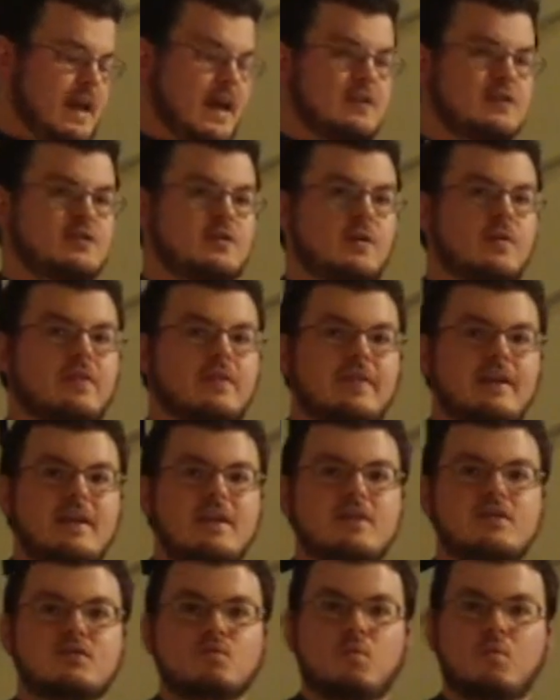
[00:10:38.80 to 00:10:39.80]
And so
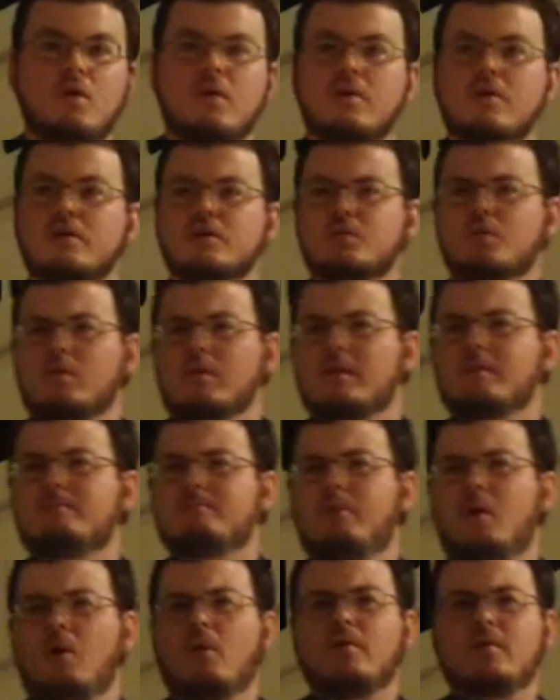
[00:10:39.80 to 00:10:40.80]
these words were
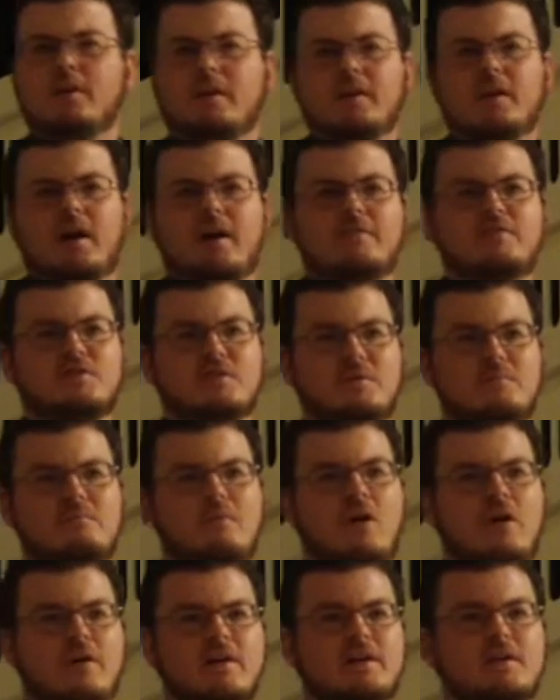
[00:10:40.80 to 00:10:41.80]
important enough to
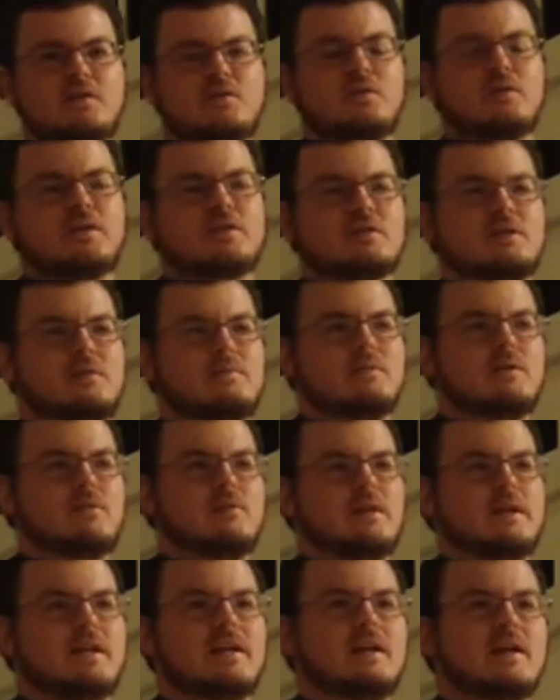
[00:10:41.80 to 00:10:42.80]
Mark and to his
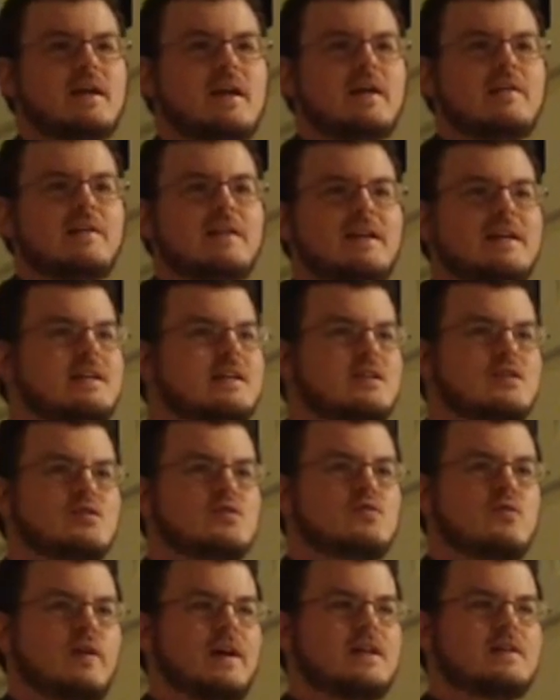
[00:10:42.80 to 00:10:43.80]
community that he didn't
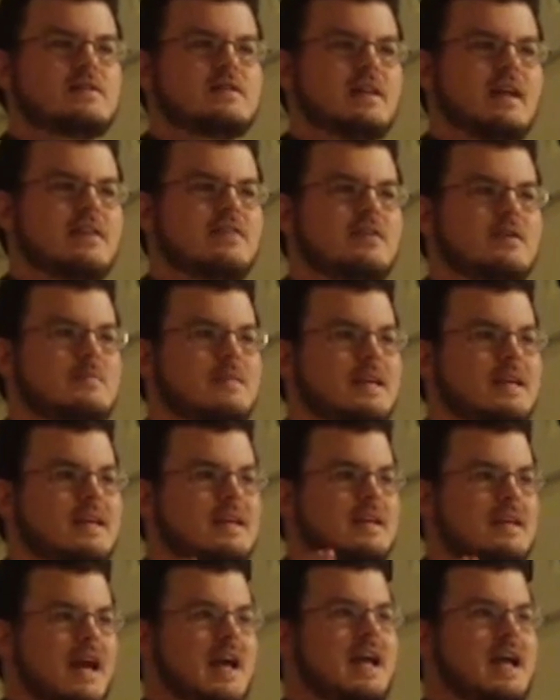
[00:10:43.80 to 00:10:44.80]
translate them.
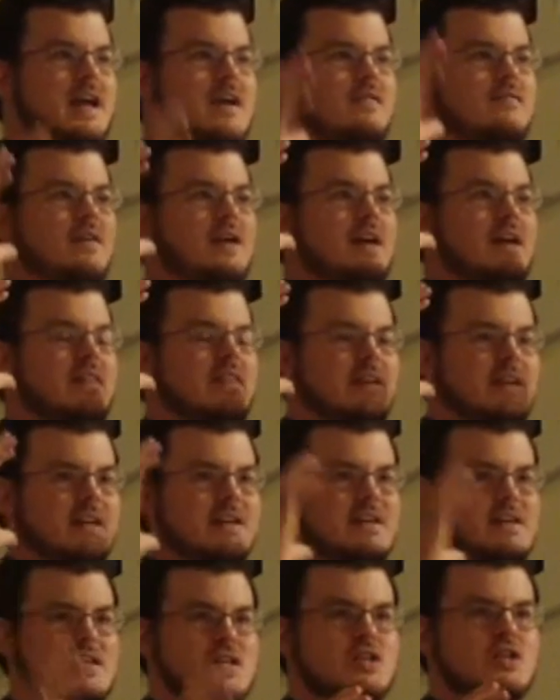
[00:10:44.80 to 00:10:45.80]
He gave the
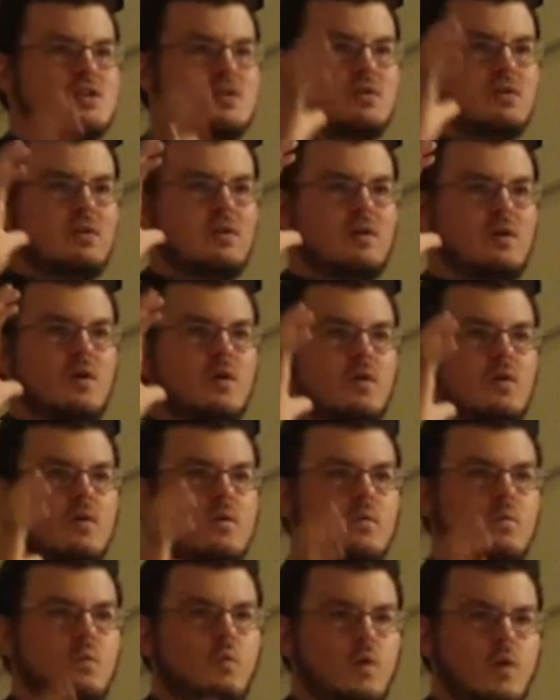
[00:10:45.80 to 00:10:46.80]
initial
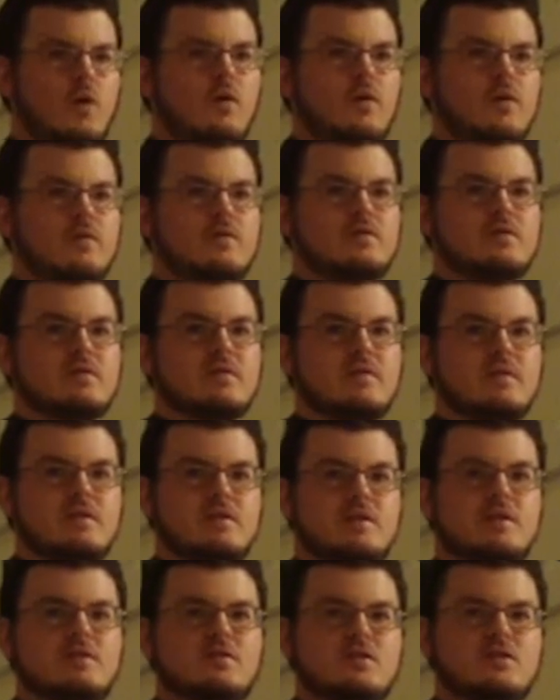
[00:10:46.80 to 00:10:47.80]
words
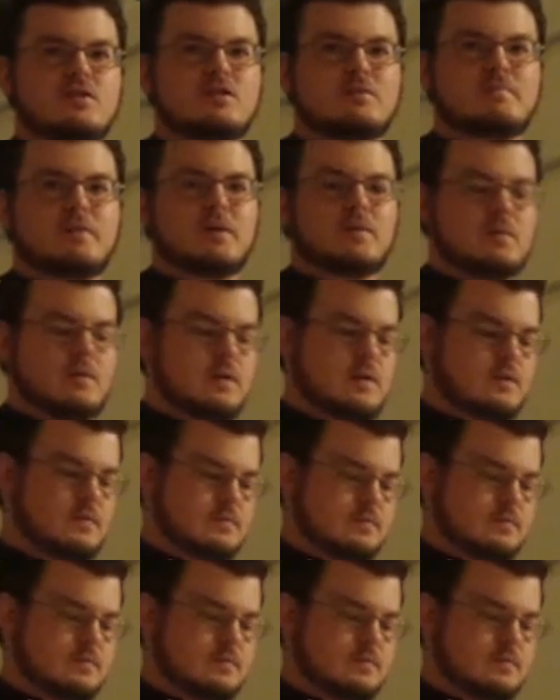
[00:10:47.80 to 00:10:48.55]
that Jesus spoke.